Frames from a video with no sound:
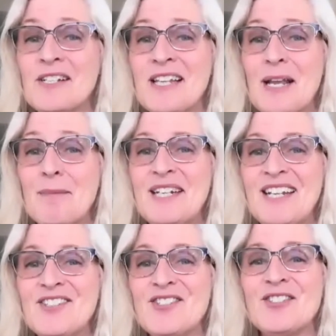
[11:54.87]

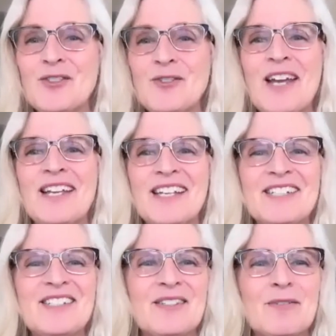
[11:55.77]
examination to try and
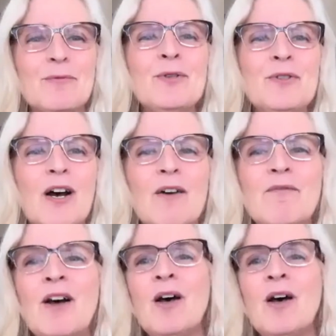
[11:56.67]
get to the root of,